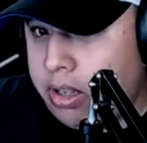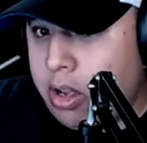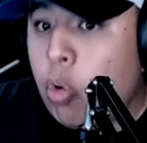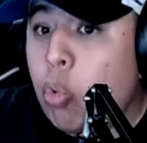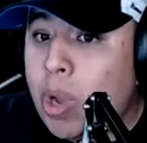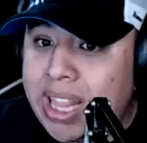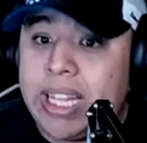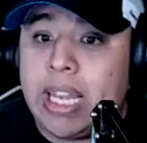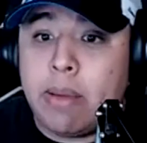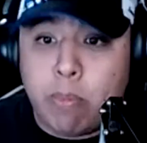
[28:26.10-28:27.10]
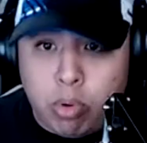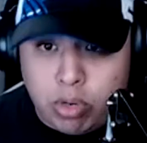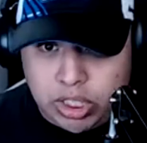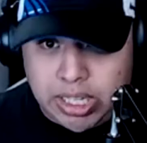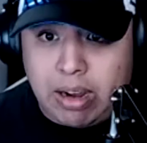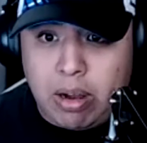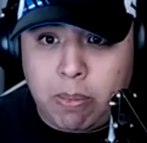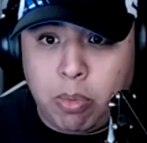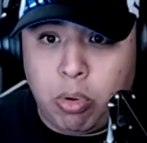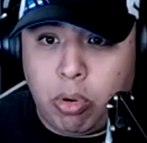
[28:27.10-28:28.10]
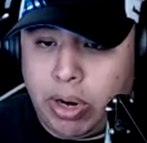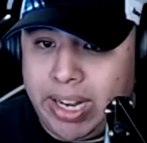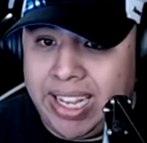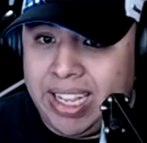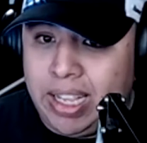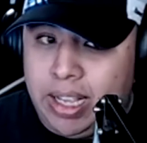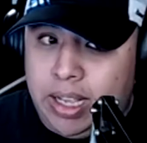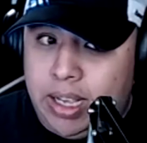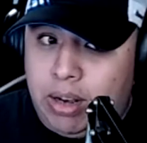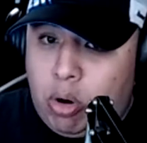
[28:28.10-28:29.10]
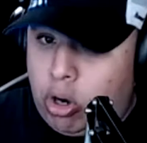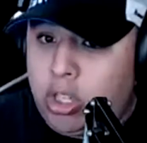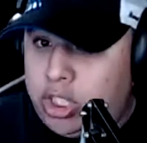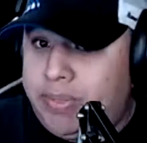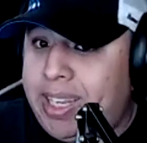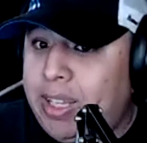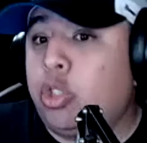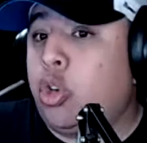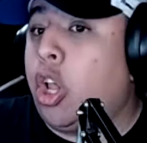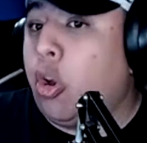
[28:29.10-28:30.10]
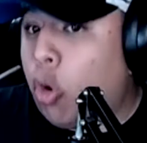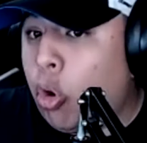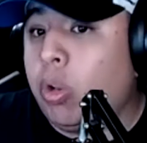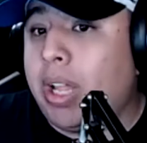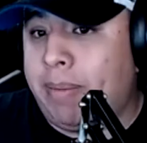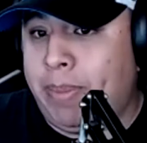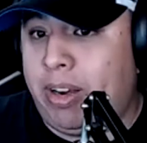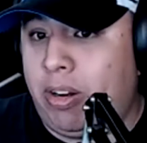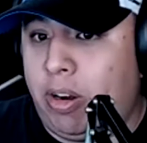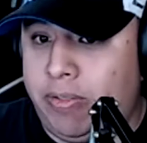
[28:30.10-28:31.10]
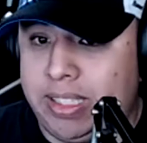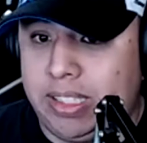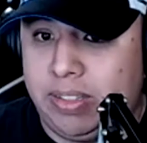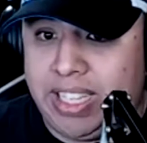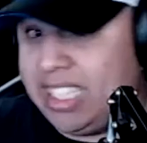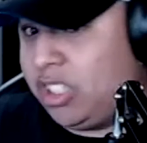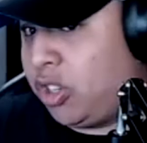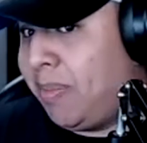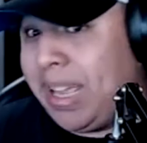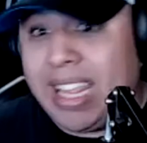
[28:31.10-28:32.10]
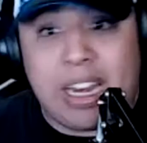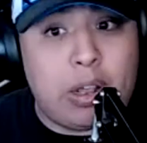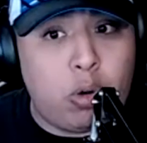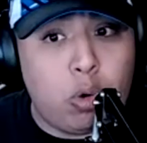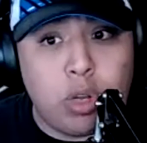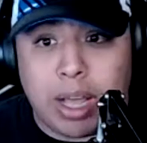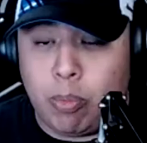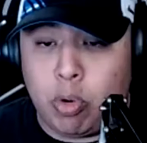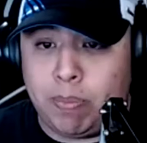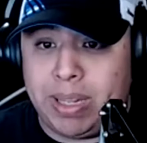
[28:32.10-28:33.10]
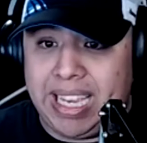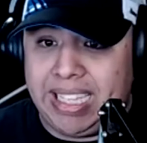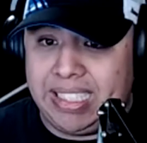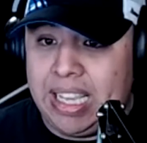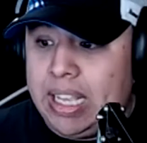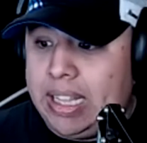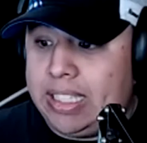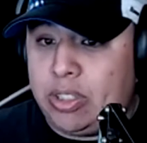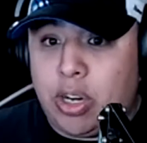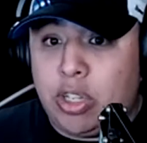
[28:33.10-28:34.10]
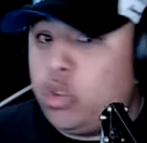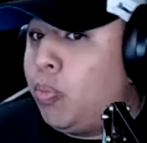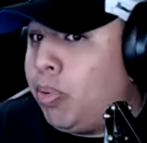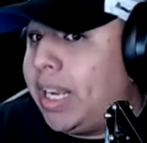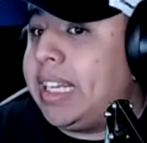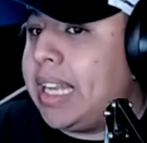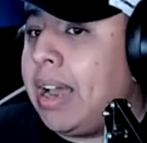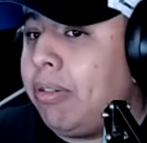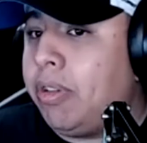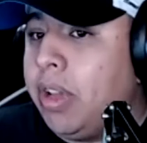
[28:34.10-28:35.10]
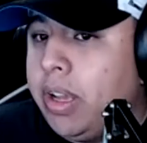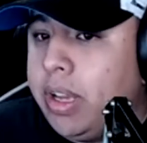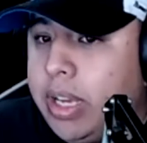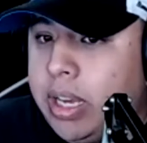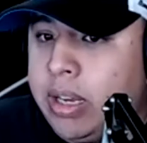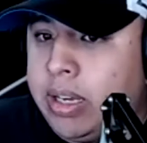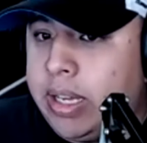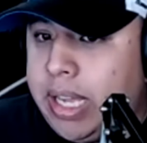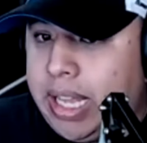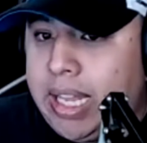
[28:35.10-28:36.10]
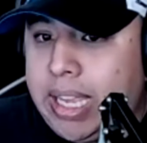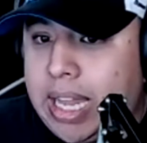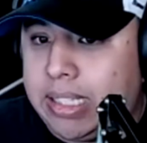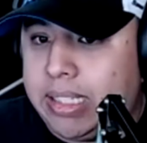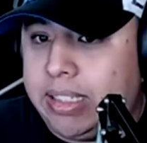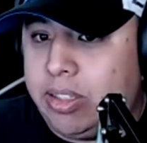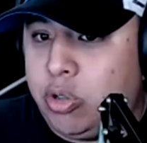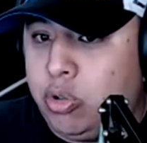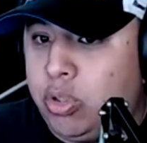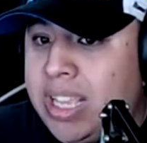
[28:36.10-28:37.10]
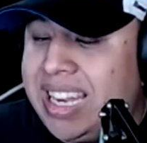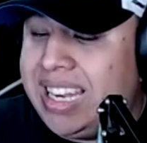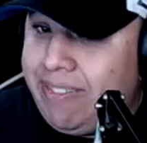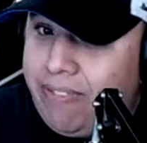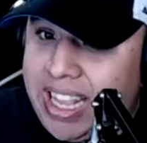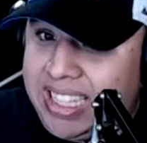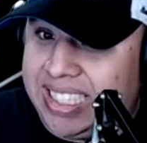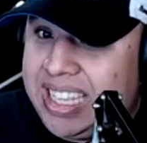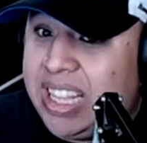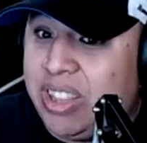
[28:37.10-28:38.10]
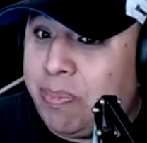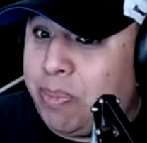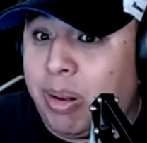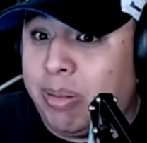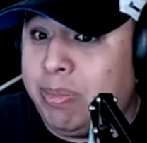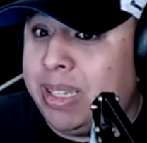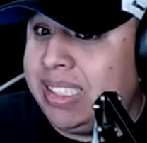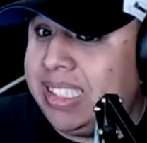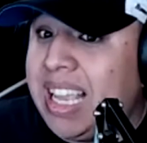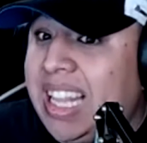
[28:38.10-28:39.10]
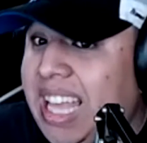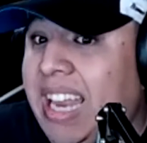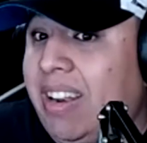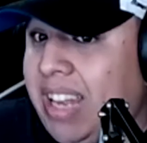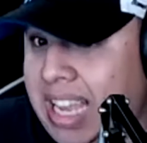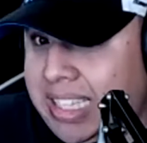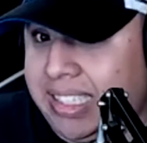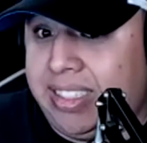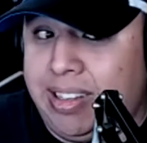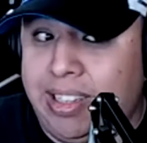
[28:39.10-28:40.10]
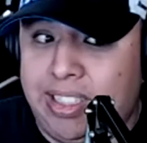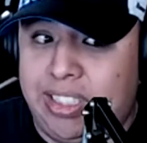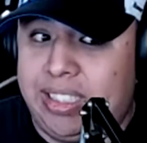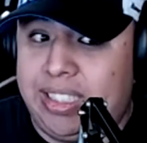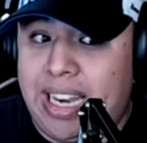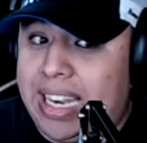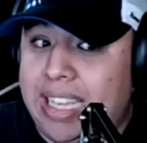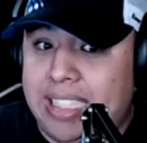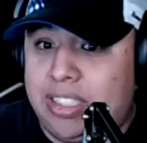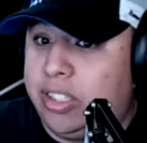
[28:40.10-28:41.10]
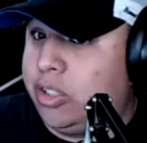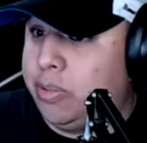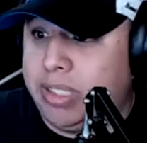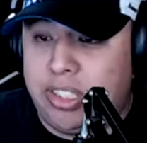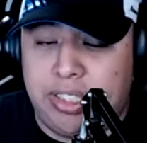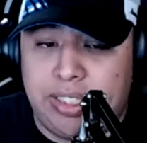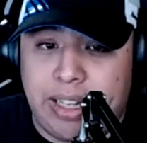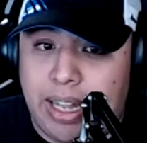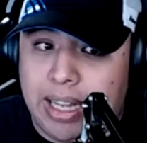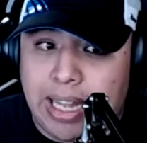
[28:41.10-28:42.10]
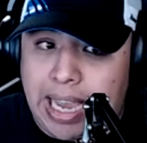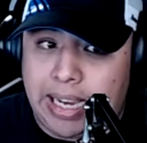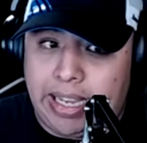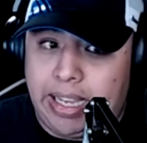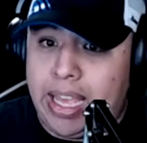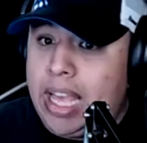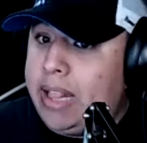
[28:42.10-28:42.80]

With Dylan Borjak on board, RGV looked a whole lot better offensively. They started making a whole lot more plays. They started to break down LA Galaxy's 2's defense. The problem was that last touch. That last touch was just lacking.